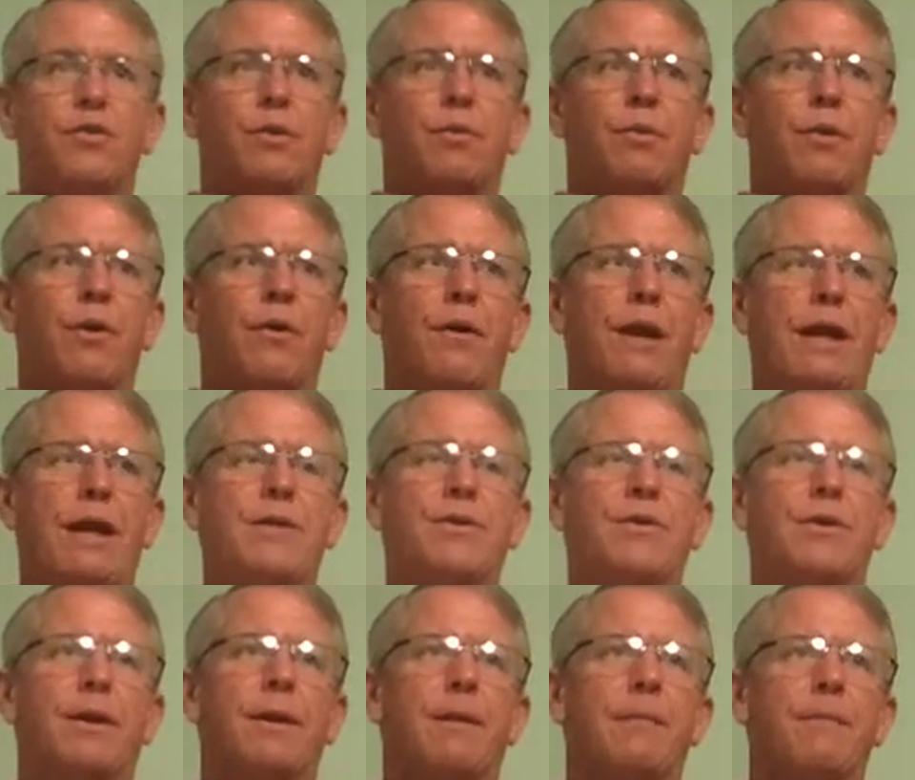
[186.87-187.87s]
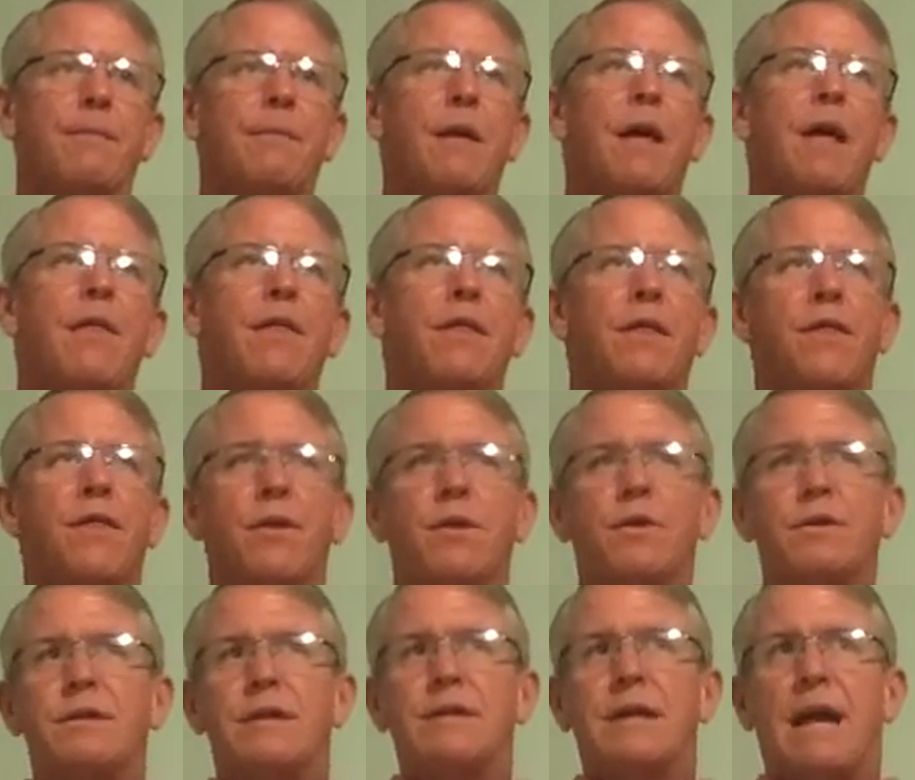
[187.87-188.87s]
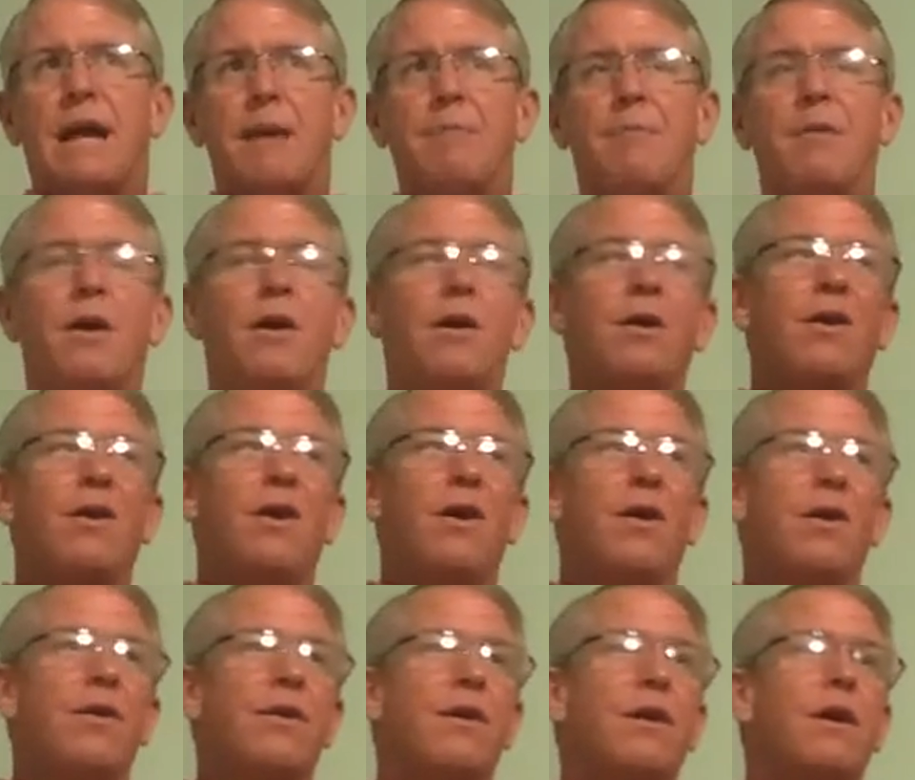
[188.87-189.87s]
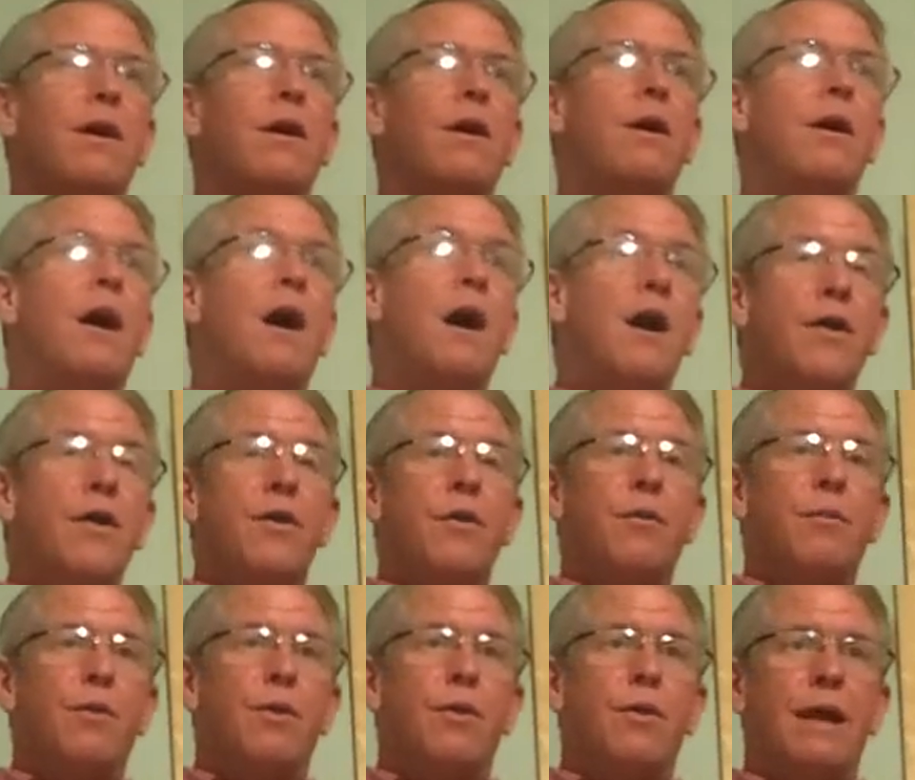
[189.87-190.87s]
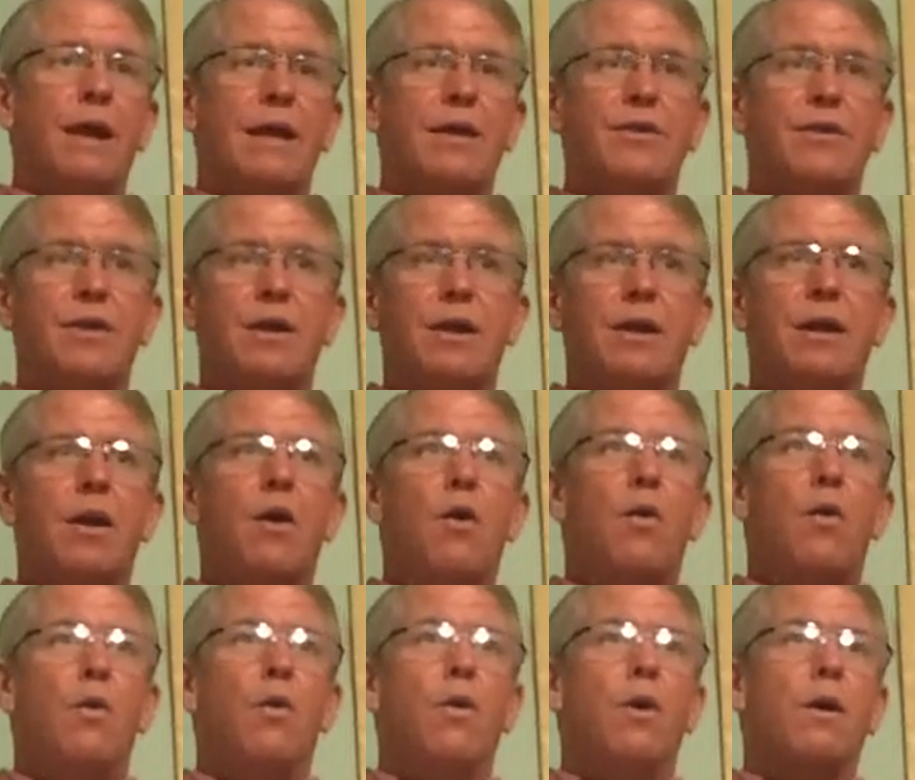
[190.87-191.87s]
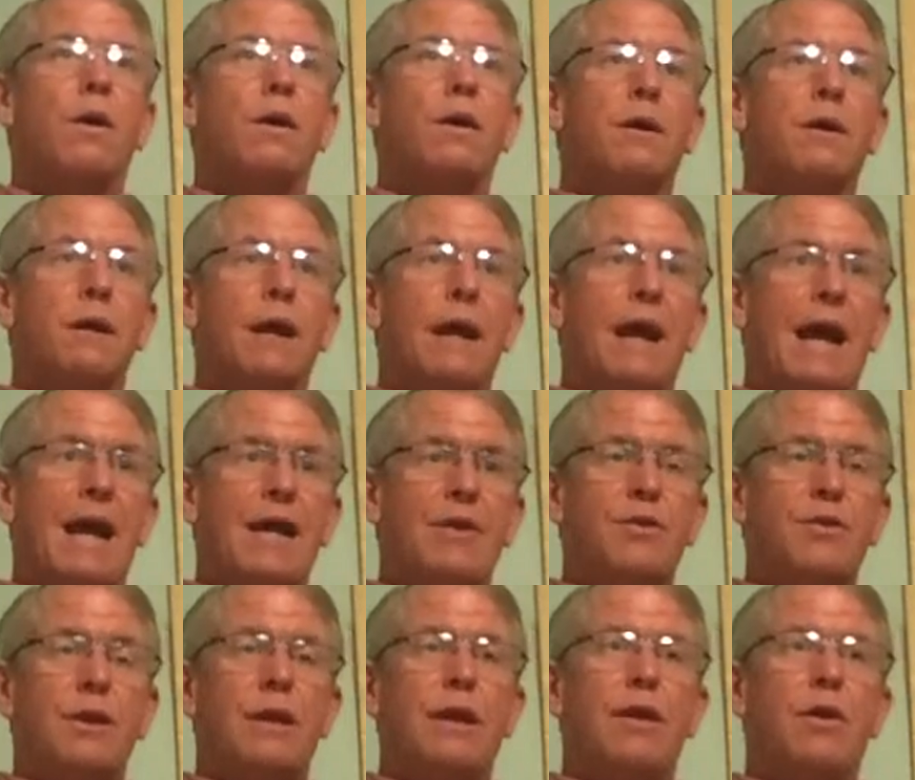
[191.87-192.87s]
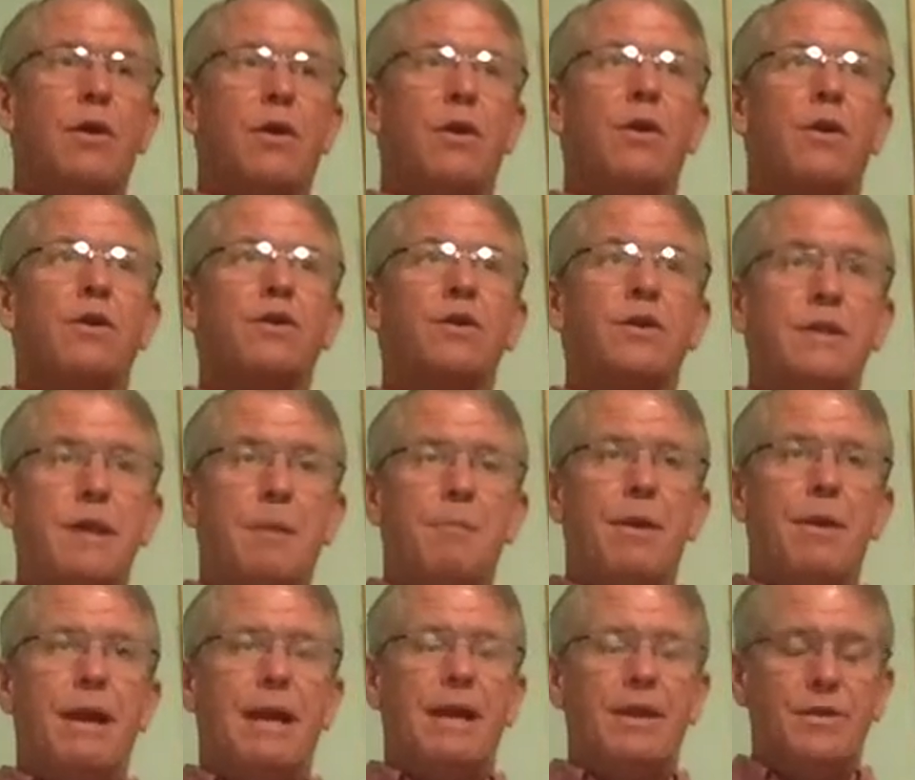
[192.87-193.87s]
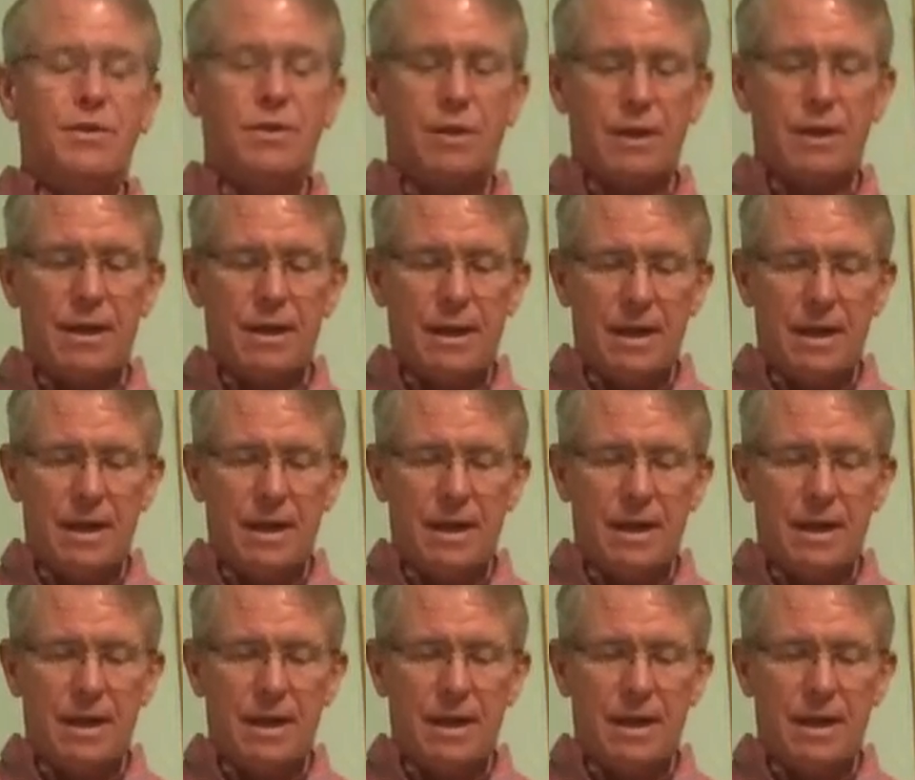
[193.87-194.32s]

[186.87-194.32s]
pronation. The third type, called underpronation, or actually called supination,